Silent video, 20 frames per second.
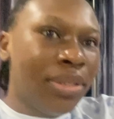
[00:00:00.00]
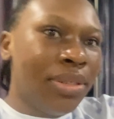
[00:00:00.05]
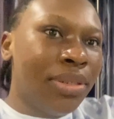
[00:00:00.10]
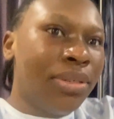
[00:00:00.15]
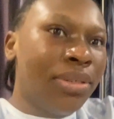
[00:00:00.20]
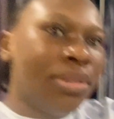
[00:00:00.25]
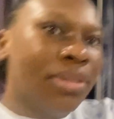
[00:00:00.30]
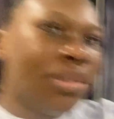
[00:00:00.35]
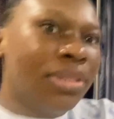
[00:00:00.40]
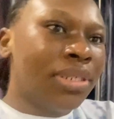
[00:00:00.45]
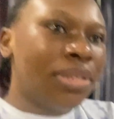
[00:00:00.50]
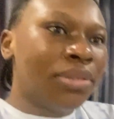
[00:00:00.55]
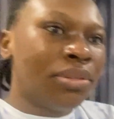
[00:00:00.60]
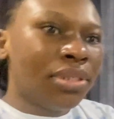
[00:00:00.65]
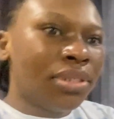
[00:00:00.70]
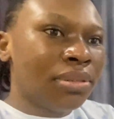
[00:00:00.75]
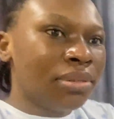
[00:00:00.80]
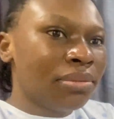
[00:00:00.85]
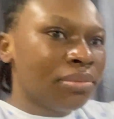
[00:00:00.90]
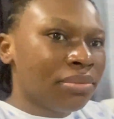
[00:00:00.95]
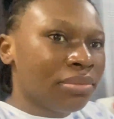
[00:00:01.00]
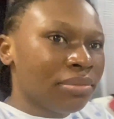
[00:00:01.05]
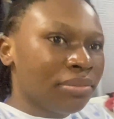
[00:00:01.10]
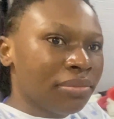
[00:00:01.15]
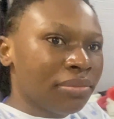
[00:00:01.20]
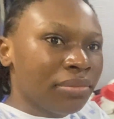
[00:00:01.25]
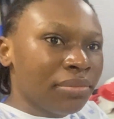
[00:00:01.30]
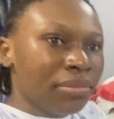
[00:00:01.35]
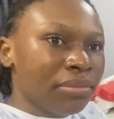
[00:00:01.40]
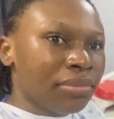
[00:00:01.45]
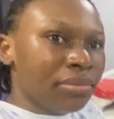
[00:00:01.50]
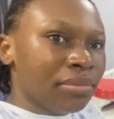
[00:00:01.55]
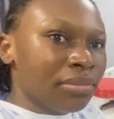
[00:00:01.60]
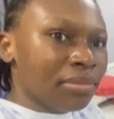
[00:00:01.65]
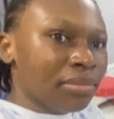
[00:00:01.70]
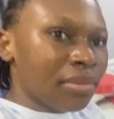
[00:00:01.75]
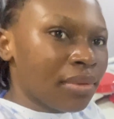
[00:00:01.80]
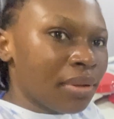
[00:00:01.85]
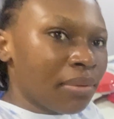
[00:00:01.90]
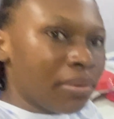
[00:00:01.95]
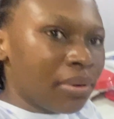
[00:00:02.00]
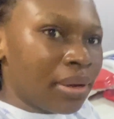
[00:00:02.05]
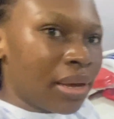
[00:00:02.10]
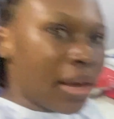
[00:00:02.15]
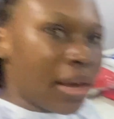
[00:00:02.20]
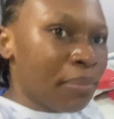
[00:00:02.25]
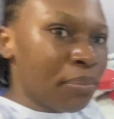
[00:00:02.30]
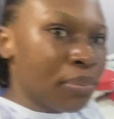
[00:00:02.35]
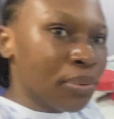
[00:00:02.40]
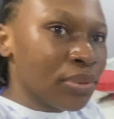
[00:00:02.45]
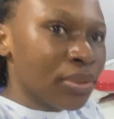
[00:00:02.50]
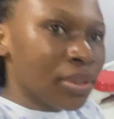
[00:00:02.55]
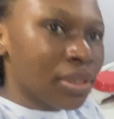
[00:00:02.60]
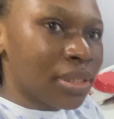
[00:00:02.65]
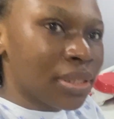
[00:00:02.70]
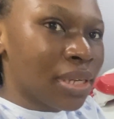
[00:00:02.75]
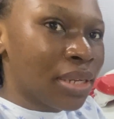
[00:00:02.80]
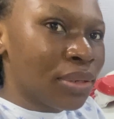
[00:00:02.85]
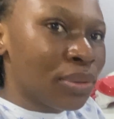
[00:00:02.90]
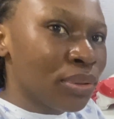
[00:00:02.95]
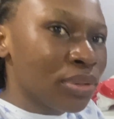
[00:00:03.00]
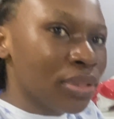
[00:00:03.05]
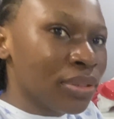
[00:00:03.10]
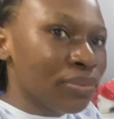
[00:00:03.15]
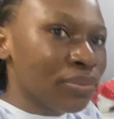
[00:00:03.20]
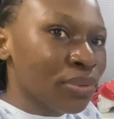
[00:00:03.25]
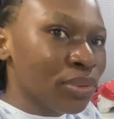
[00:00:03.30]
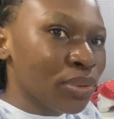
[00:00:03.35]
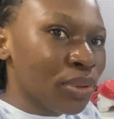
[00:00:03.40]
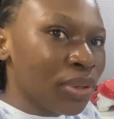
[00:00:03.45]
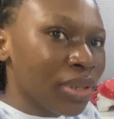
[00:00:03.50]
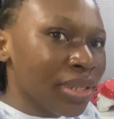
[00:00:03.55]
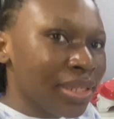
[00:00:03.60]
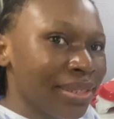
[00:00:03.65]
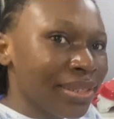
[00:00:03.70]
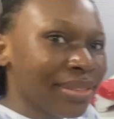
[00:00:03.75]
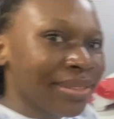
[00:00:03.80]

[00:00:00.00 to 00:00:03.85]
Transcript: ordinary apples cannot even go in